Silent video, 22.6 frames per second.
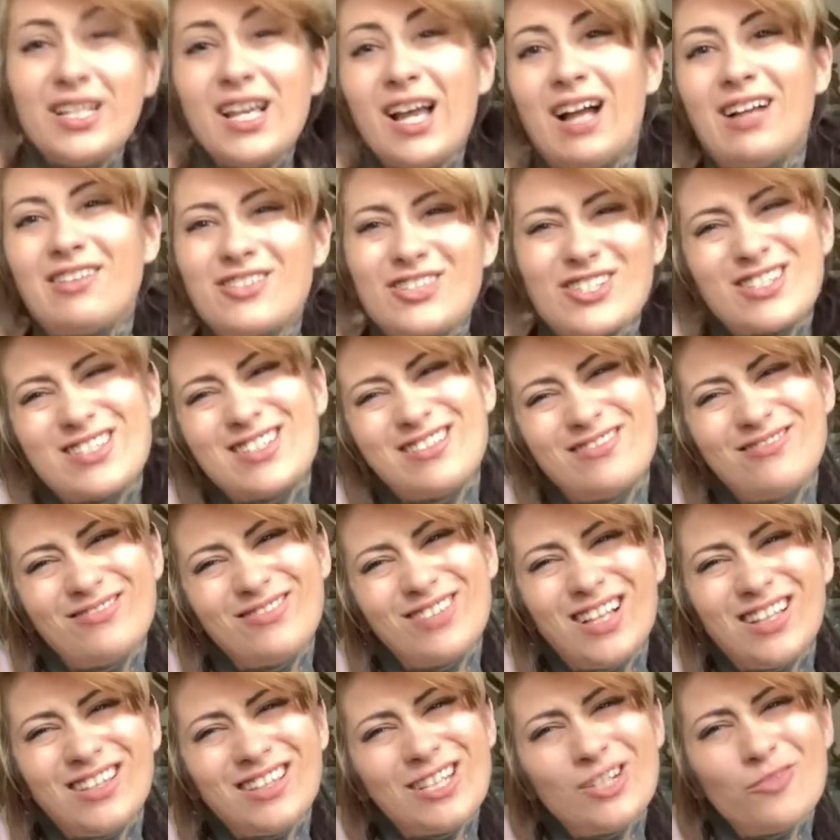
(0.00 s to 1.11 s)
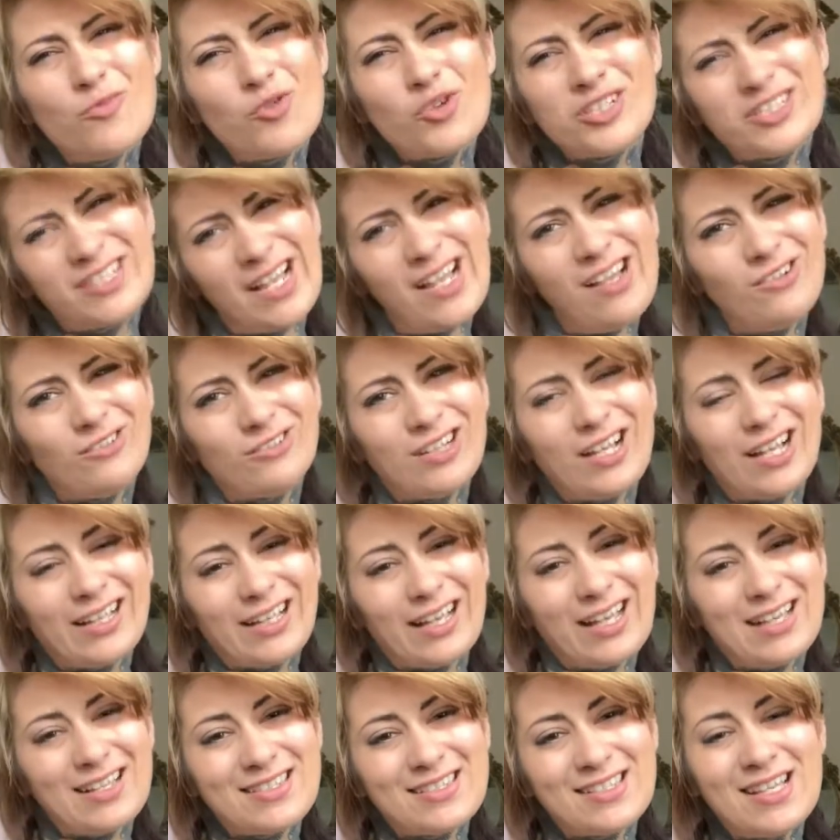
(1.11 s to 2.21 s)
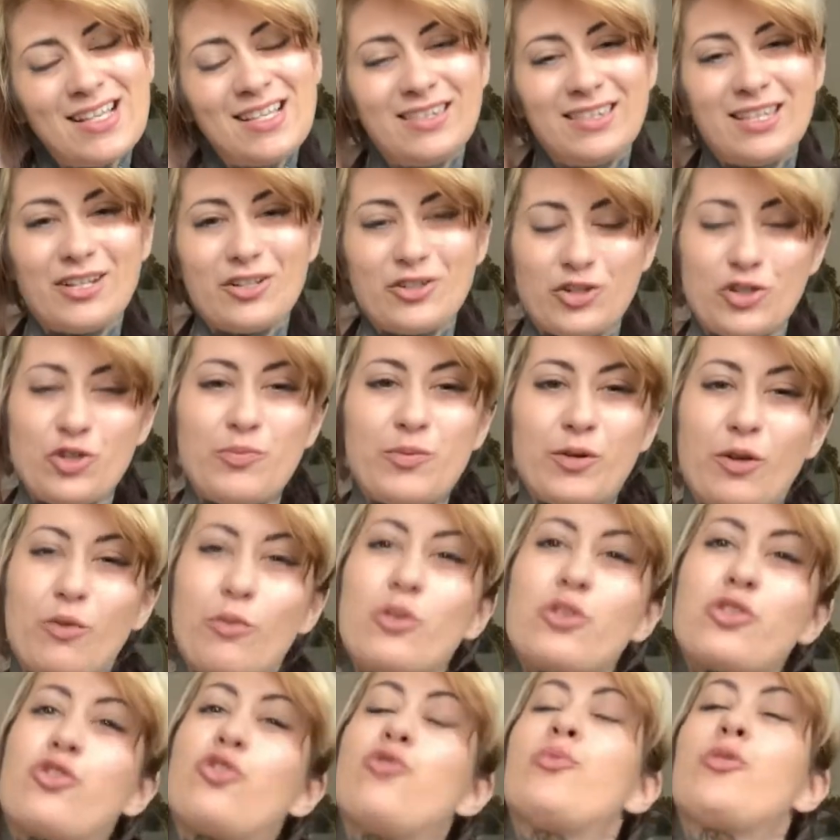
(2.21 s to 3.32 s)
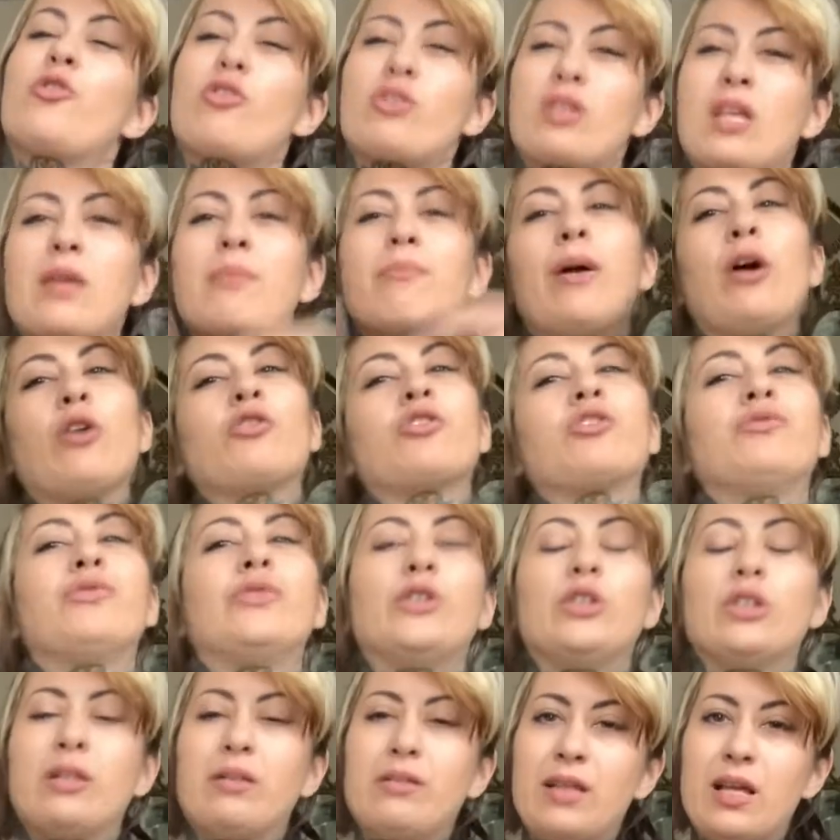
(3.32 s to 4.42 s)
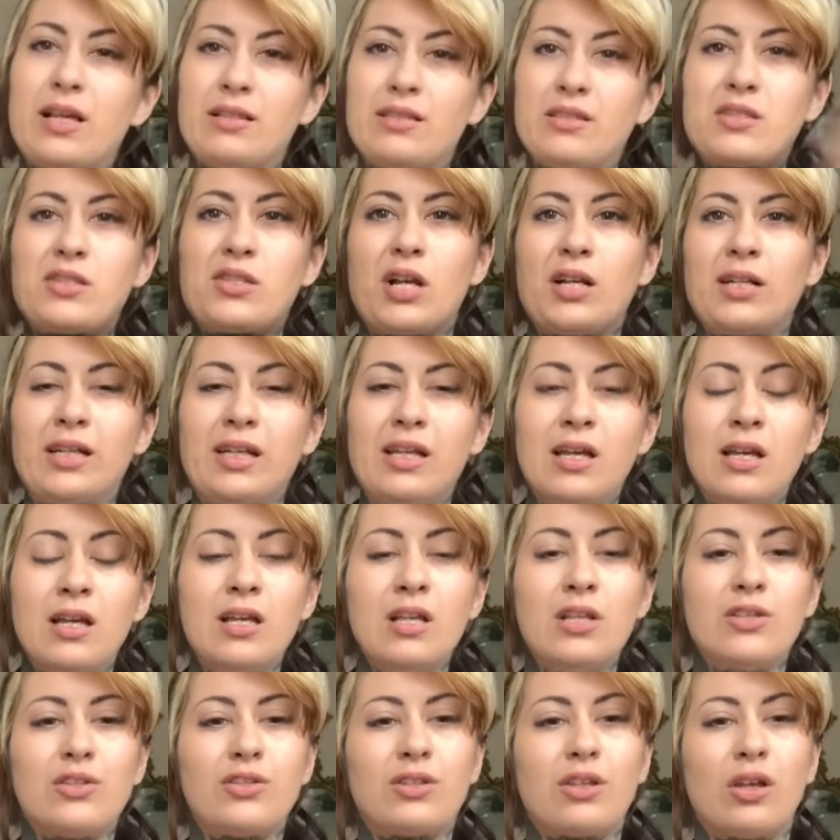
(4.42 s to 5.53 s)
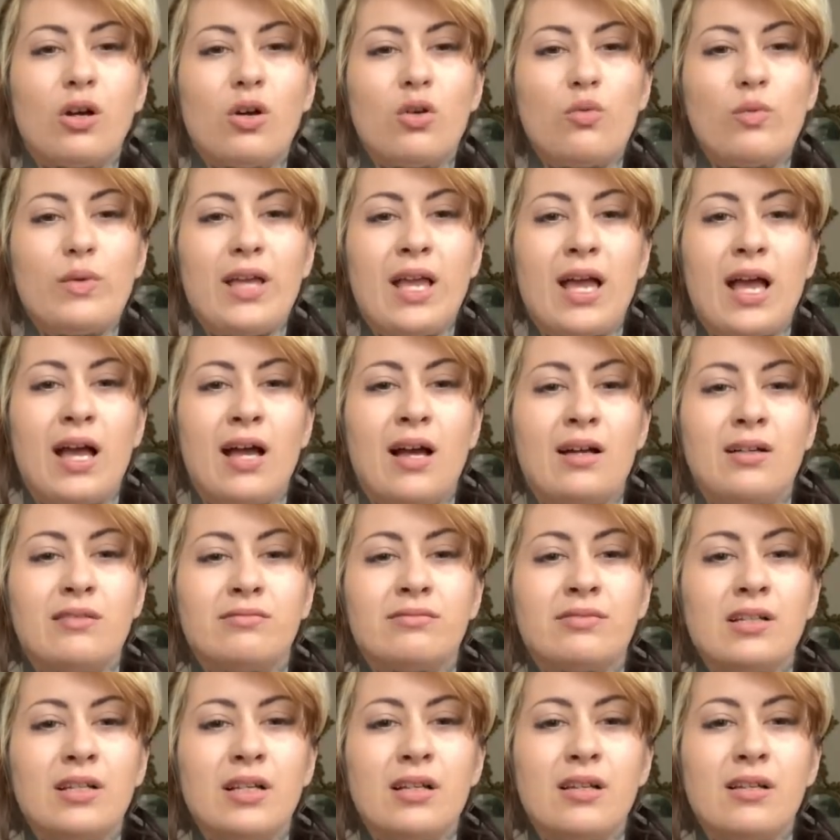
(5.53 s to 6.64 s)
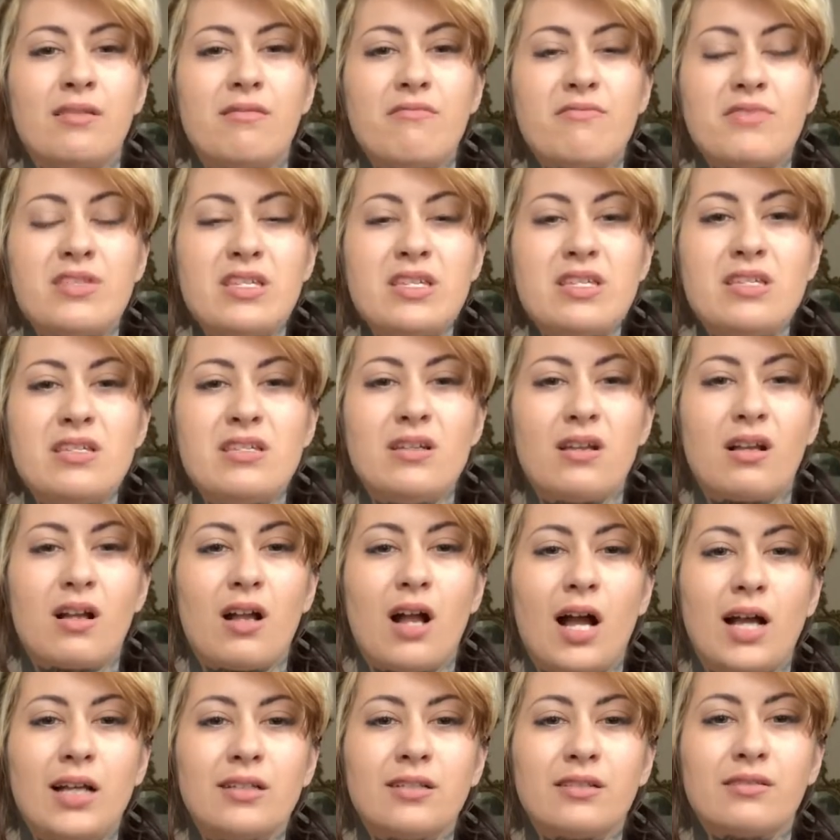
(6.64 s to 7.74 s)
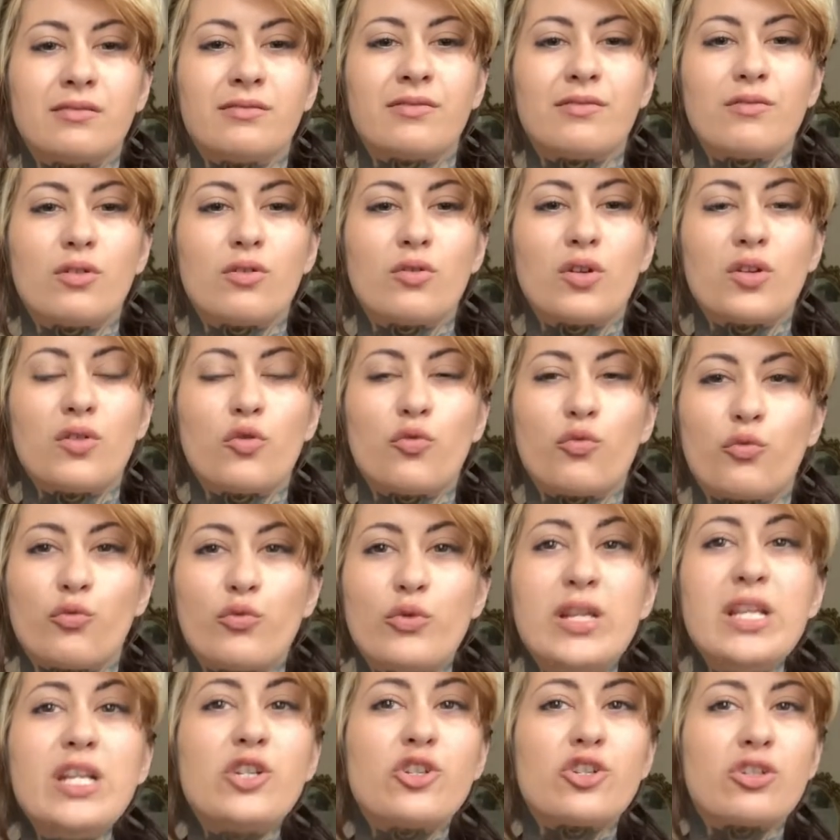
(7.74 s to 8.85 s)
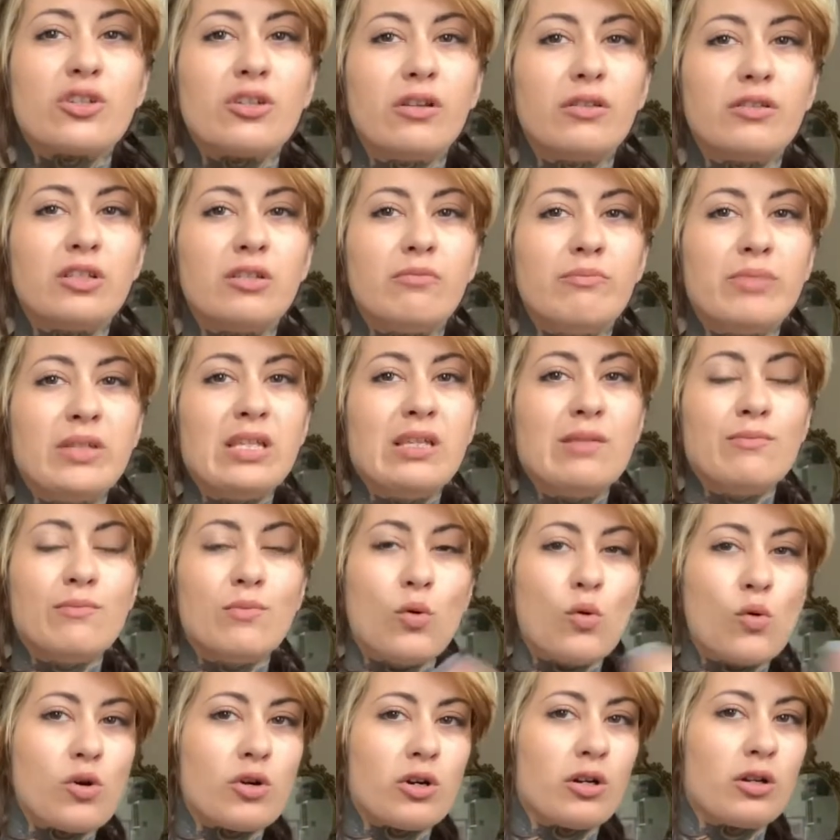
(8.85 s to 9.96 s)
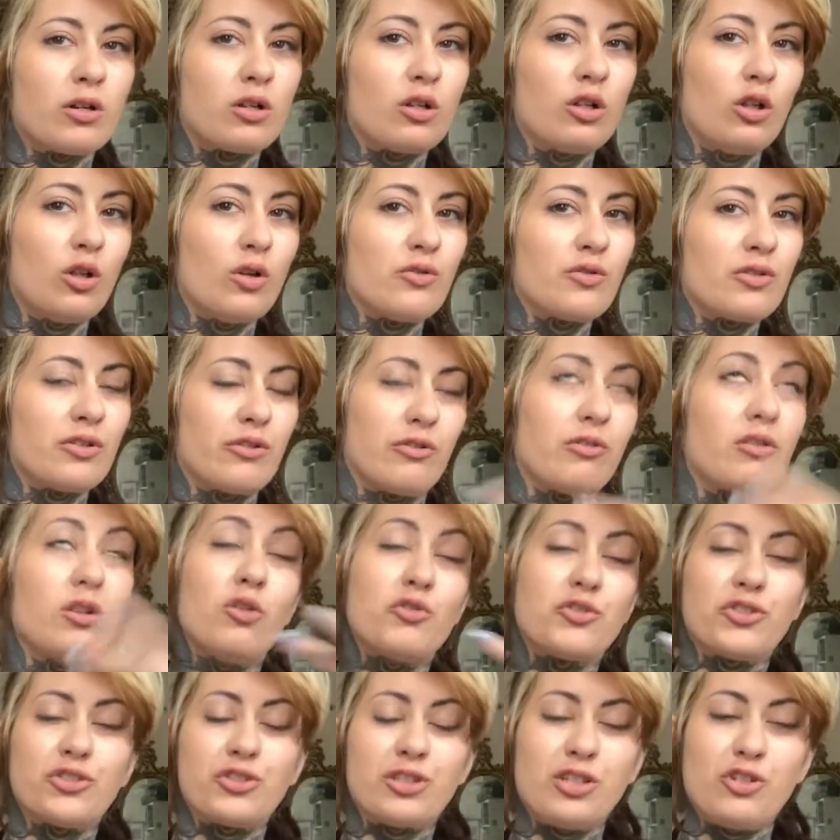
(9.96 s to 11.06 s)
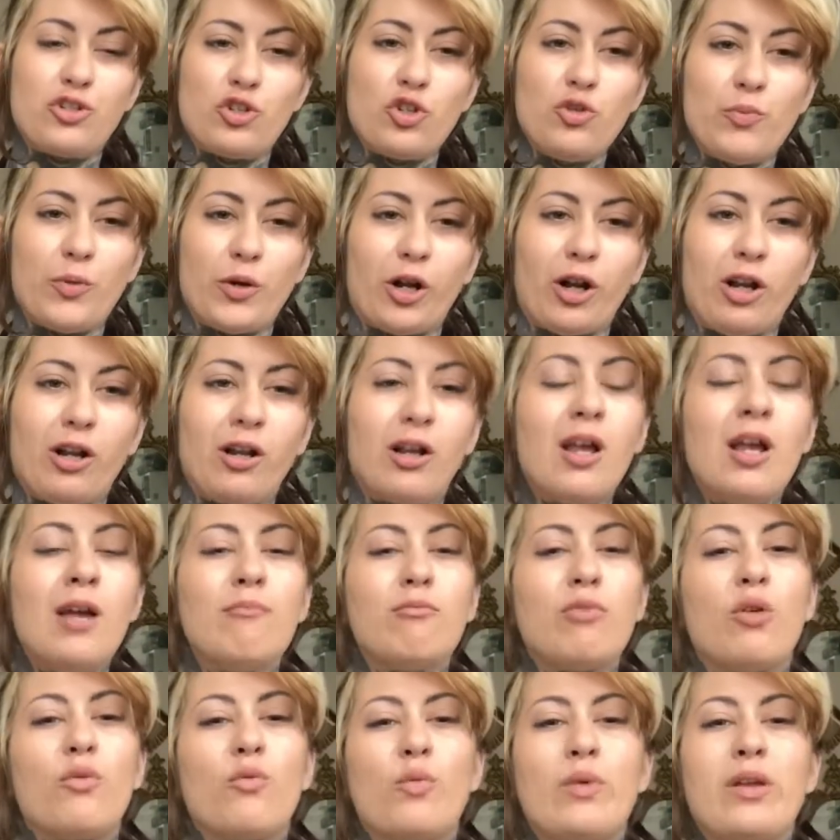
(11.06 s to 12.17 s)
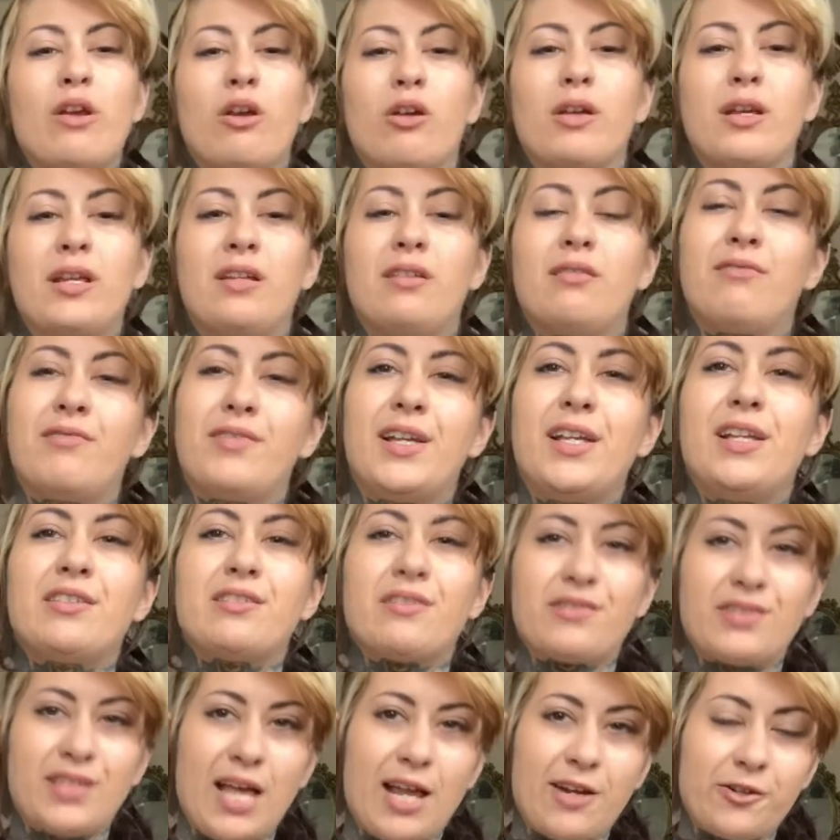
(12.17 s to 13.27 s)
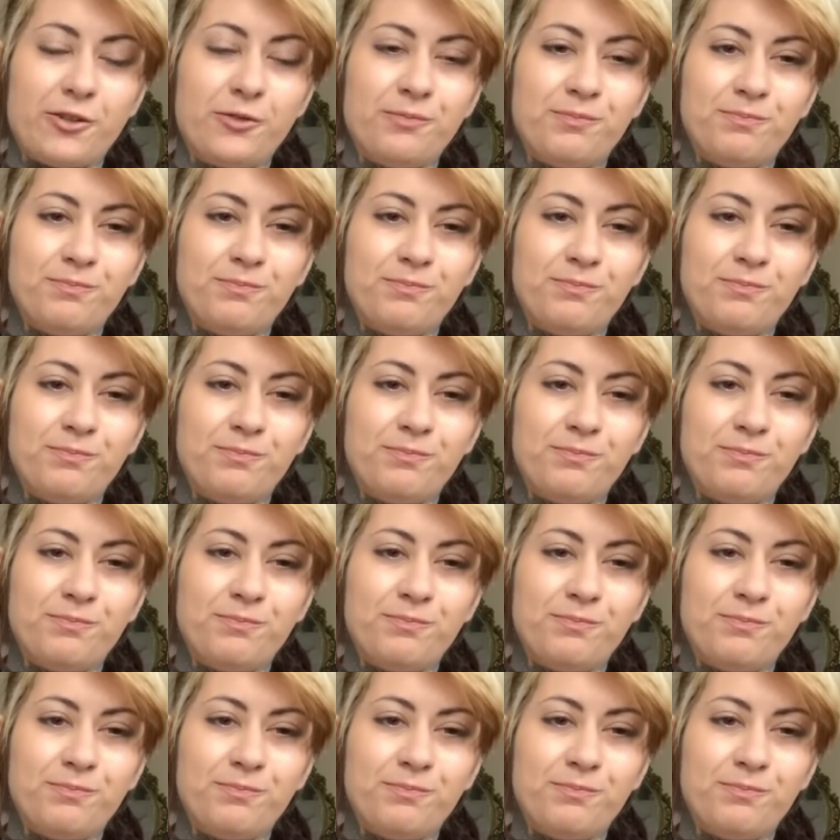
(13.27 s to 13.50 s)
just a little more down, I guess, than Jupiter, where Jupiter's like bountiful and sunny. So we have the kind of reach to be more closer to Jupiter, but we are in a phase of Saturn.